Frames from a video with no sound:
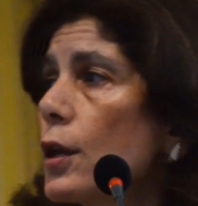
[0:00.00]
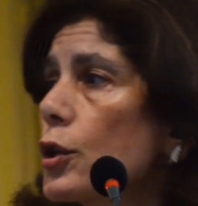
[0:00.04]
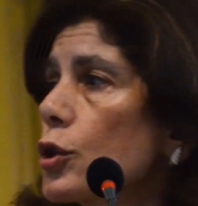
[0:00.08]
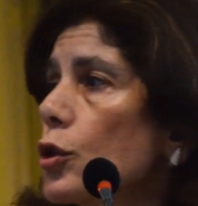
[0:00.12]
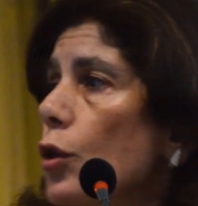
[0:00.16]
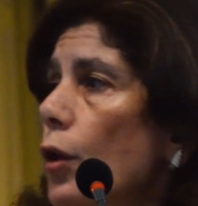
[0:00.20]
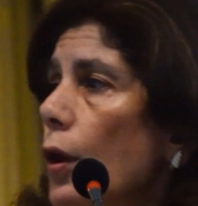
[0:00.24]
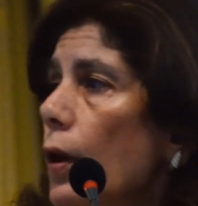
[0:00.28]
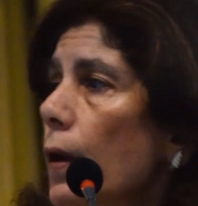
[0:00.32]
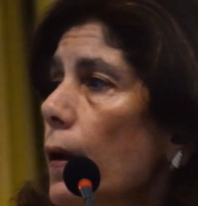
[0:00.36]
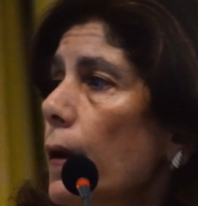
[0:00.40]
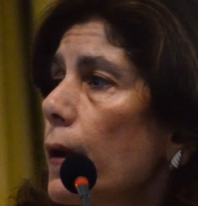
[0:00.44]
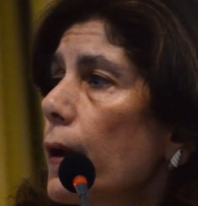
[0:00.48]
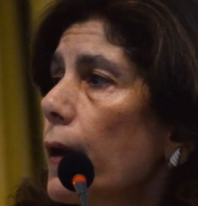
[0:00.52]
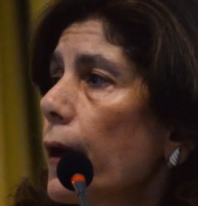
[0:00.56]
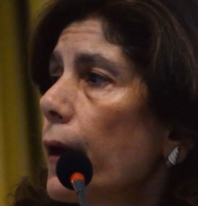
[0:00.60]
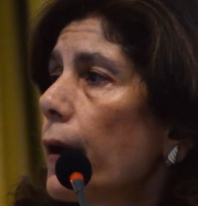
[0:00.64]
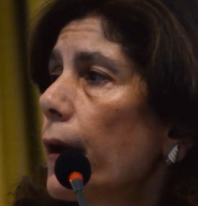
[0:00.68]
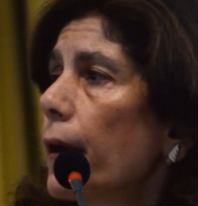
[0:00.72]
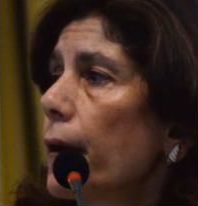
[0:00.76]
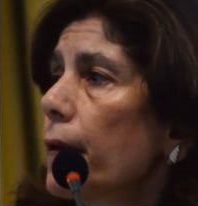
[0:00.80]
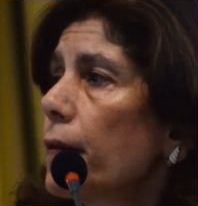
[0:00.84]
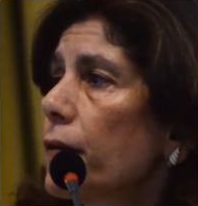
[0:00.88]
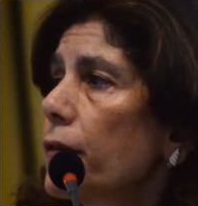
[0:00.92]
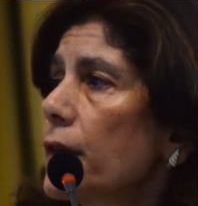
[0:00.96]
So
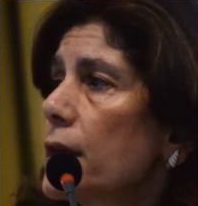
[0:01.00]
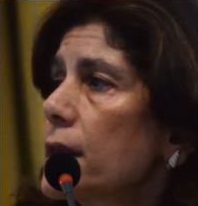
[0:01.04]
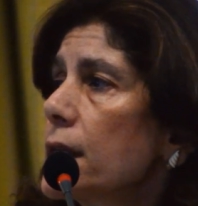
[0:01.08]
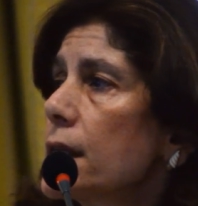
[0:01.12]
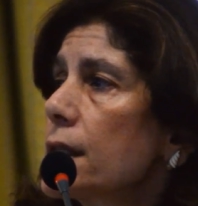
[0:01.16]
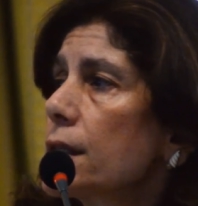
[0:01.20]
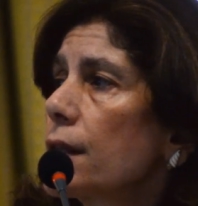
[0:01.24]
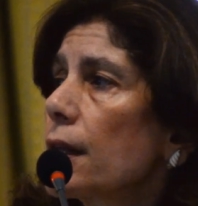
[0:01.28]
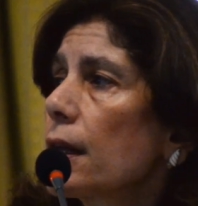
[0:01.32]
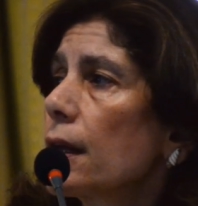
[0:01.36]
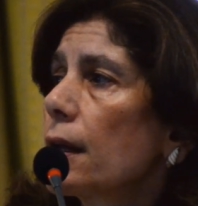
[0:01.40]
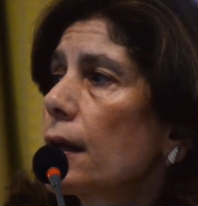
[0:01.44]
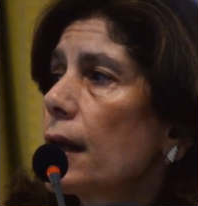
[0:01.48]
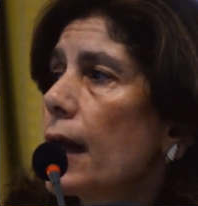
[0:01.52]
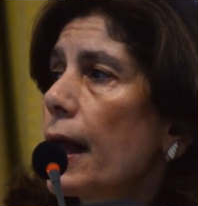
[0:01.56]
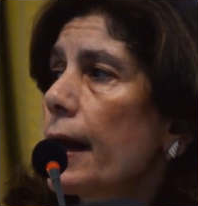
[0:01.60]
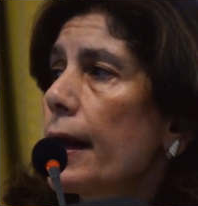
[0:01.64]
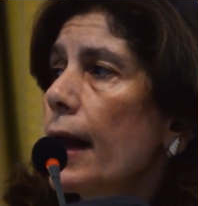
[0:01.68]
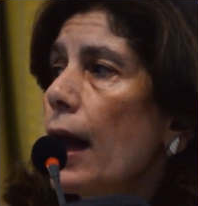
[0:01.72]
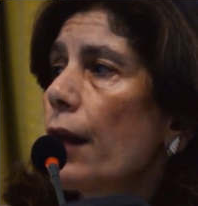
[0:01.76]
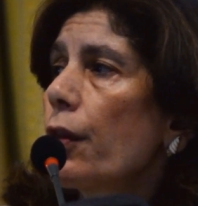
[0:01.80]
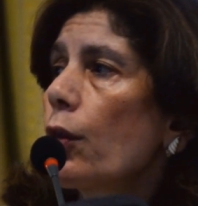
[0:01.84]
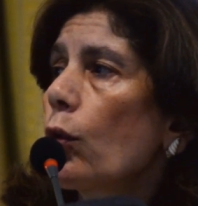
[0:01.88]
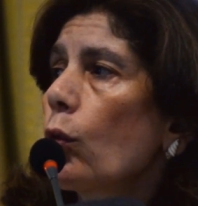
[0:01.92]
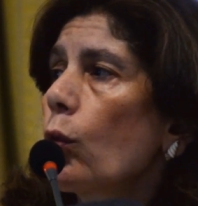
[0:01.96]
this is
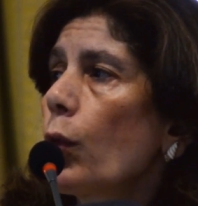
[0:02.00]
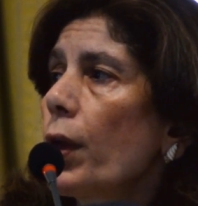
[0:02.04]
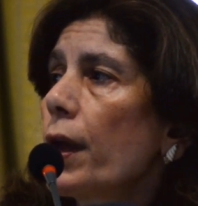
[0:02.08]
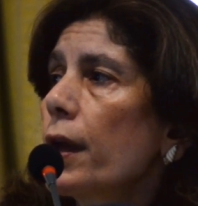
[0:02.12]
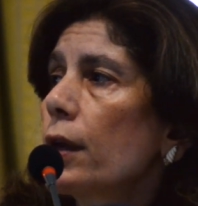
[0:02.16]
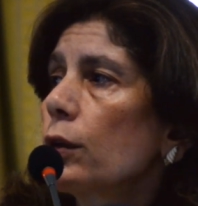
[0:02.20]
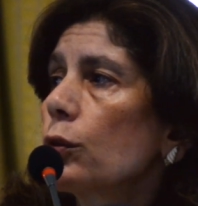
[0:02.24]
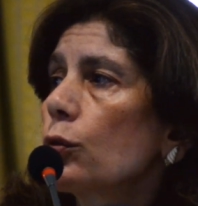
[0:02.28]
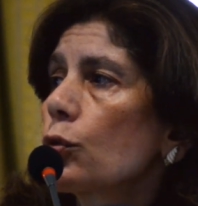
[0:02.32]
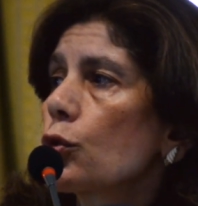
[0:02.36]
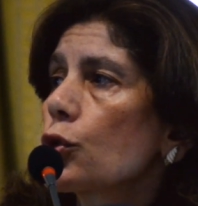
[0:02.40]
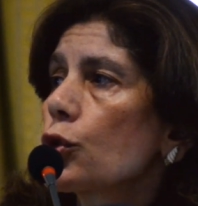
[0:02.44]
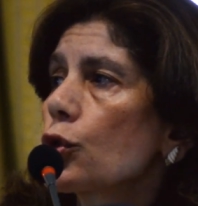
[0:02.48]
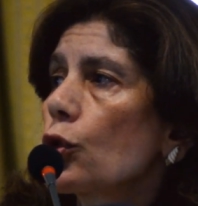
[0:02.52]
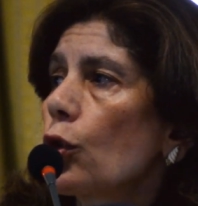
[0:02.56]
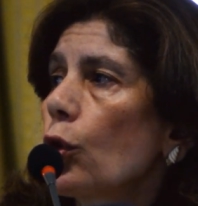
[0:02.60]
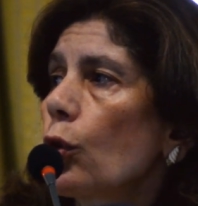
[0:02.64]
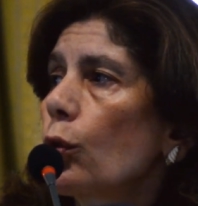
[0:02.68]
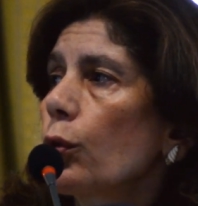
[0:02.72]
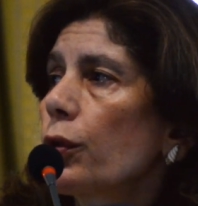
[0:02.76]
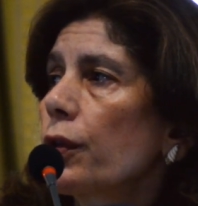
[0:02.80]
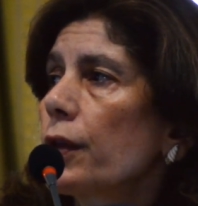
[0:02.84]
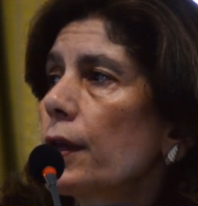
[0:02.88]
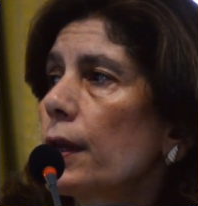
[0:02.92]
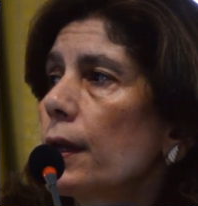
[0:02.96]
another way to
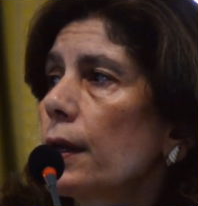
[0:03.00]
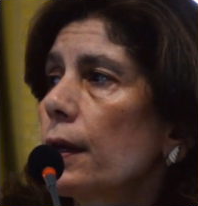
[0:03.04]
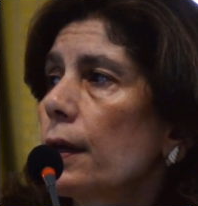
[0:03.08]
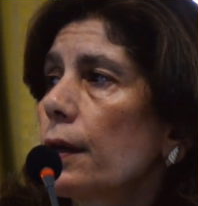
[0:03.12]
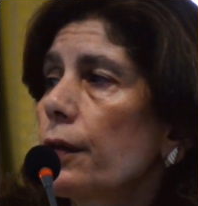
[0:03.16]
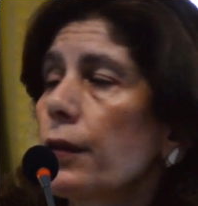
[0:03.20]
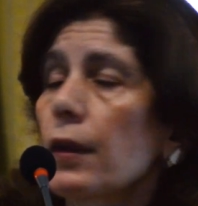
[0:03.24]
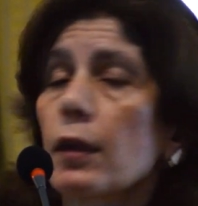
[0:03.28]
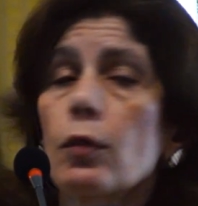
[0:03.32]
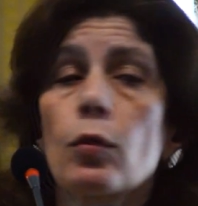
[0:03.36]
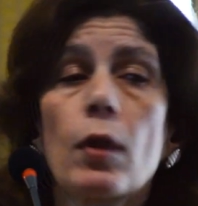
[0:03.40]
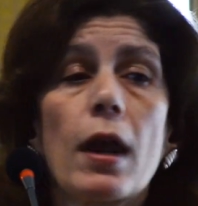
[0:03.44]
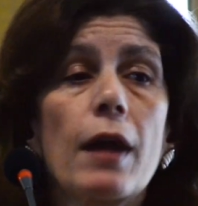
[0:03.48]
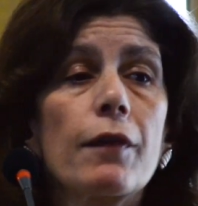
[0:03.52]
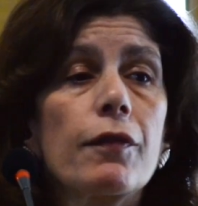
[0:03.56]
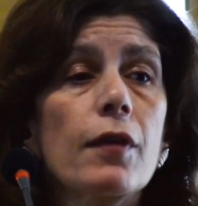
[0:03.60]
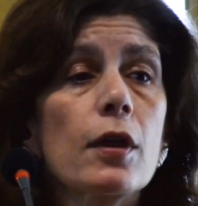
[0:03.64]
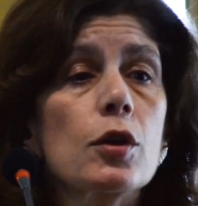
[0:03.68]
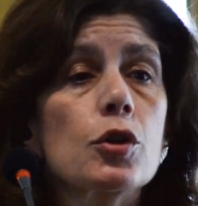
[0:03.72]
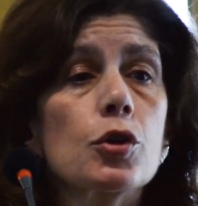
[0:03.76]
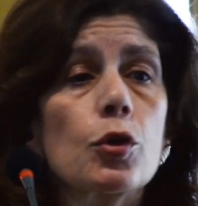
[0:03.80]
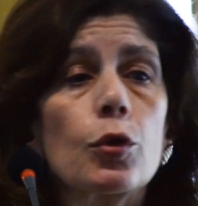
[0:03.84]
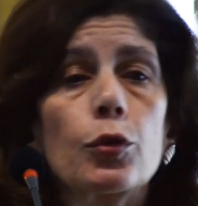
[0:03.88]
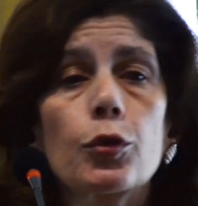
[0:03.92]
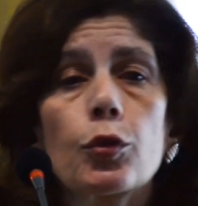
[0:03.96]
show the graph
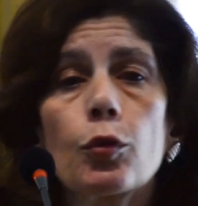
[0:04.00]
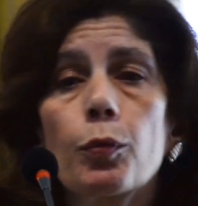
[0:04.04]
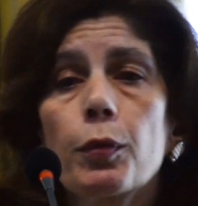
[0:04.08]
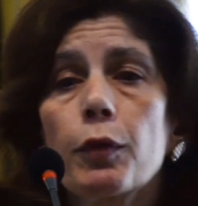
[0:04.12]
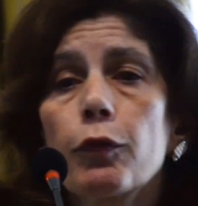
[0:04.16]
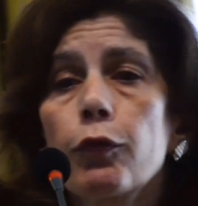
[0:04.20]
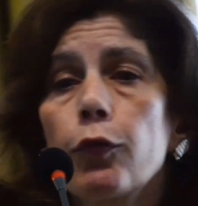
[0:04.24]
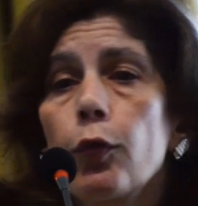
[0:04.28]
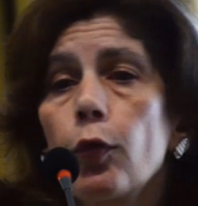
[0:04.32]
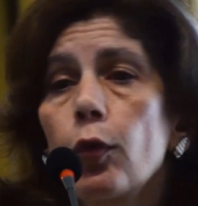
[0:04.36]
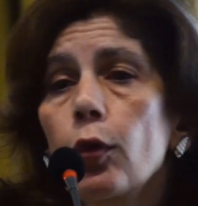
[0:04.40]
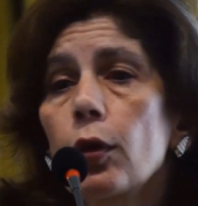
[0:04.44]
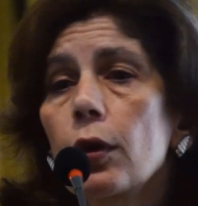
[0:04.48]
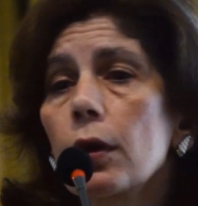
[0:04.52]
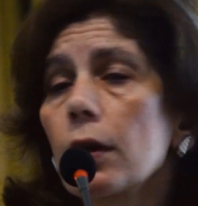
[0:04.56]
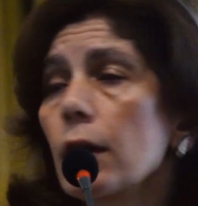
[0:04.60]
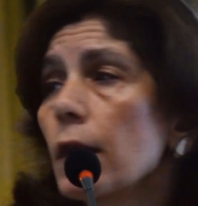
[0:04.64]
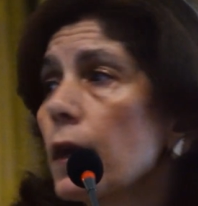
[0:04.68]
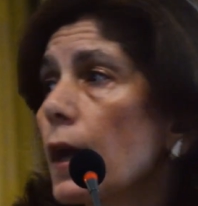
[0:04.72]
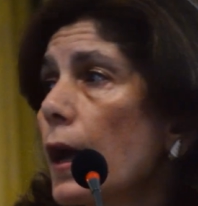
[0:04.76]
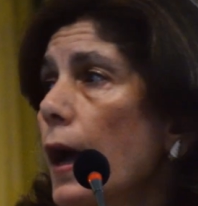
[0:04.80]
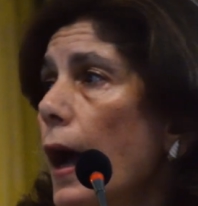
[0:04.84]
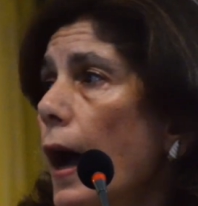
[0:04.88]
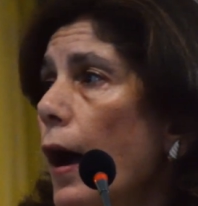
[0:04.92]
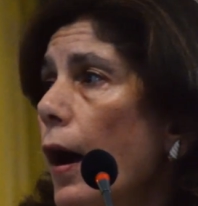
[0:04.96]
I showed you before.